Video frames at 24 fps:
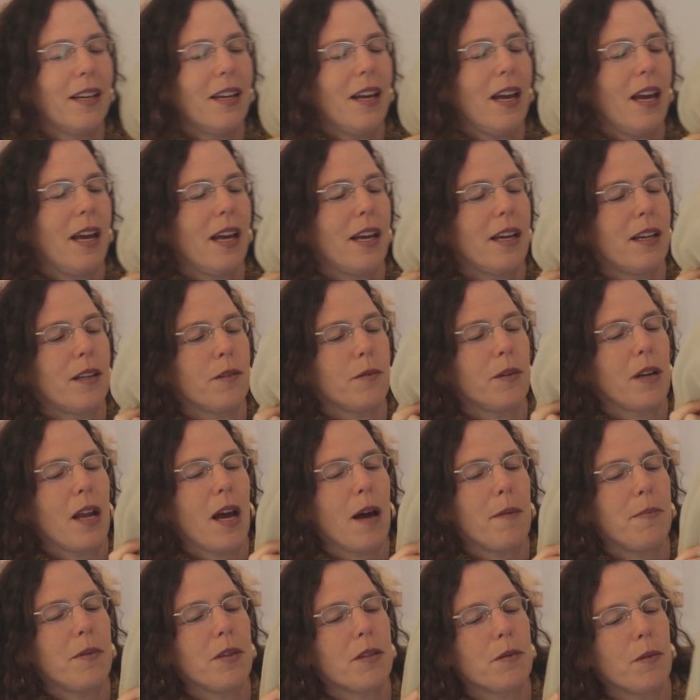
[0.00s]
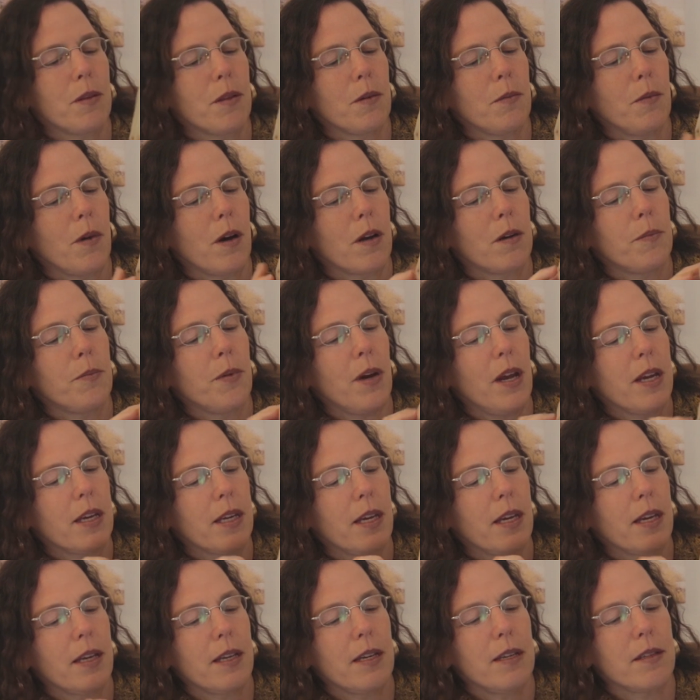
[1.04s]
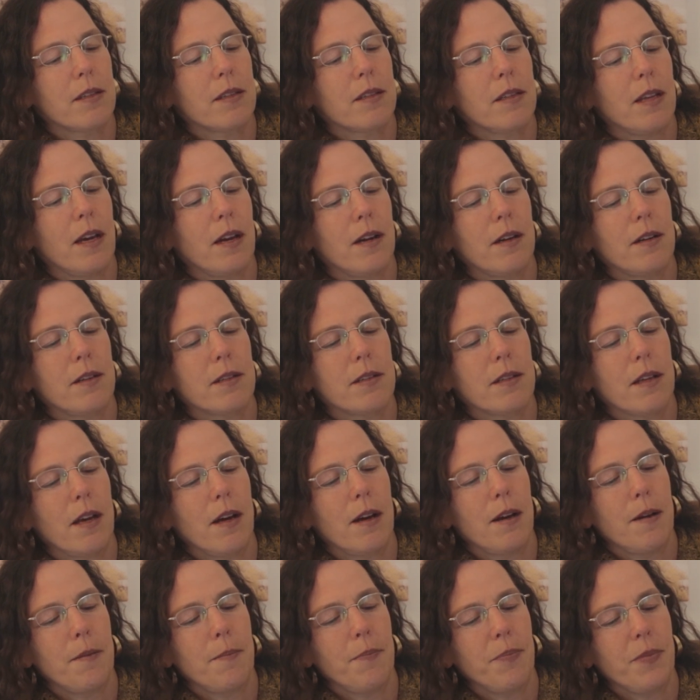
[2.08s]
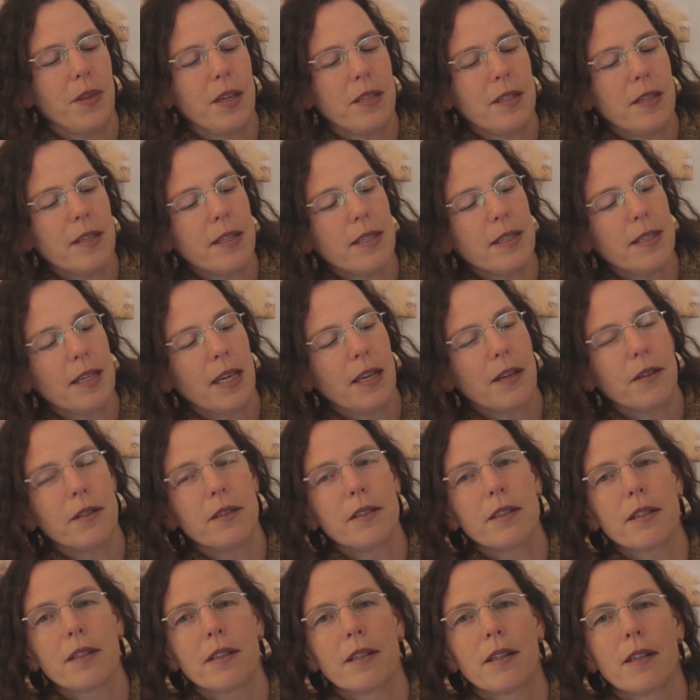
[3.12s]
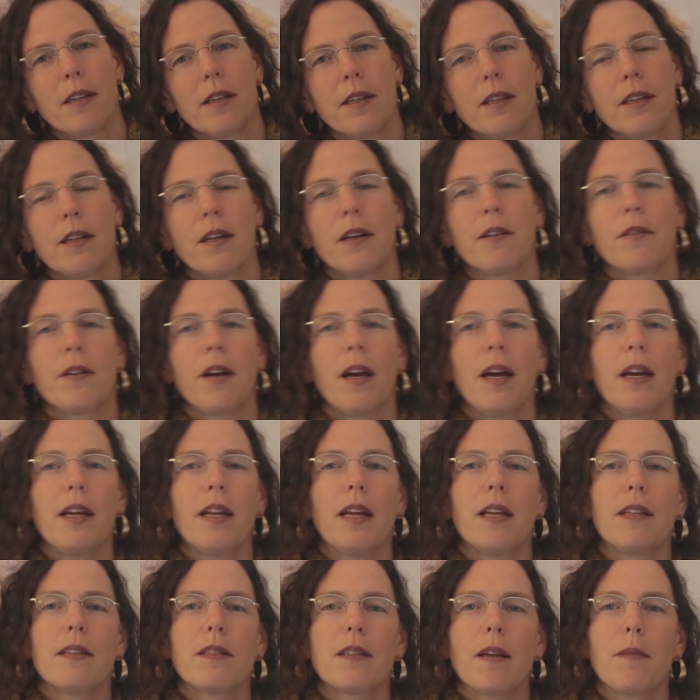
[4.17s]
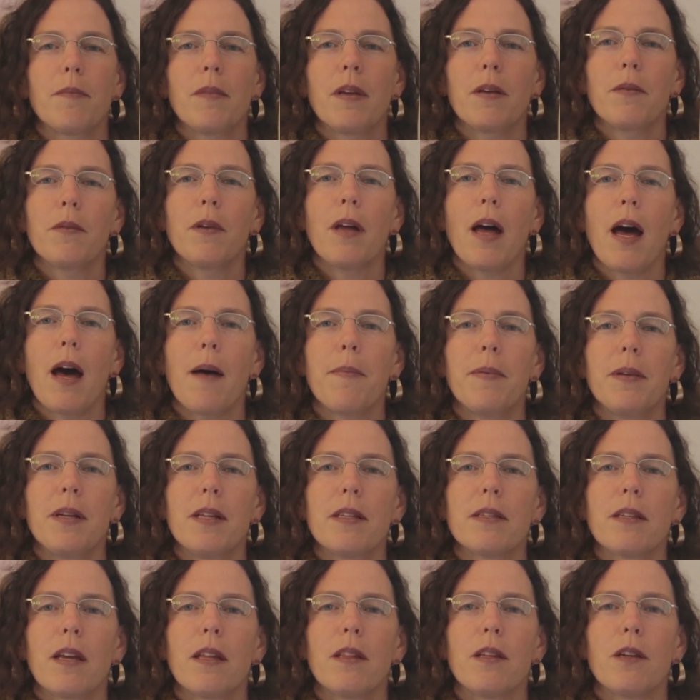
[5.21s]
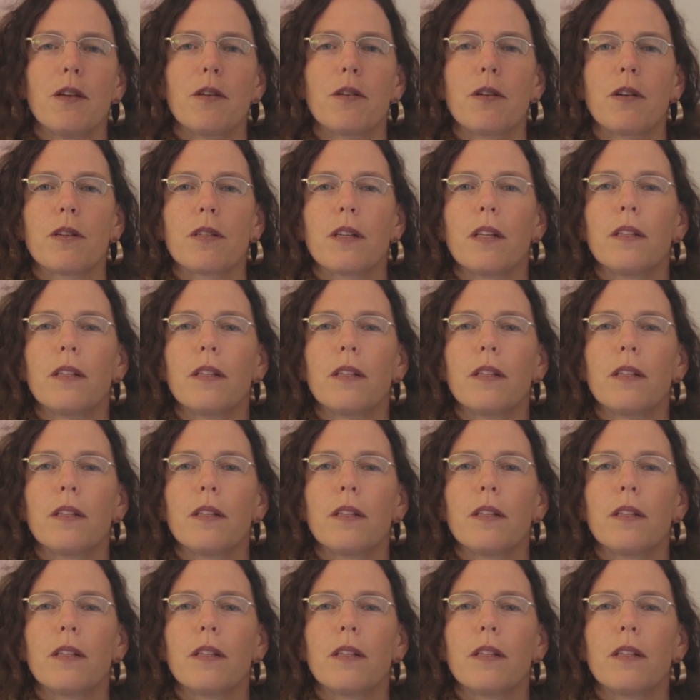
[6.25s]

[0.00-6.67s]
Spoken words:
And what happens with the water breaking is this is sealed, all right, and something will happen inside the uterus.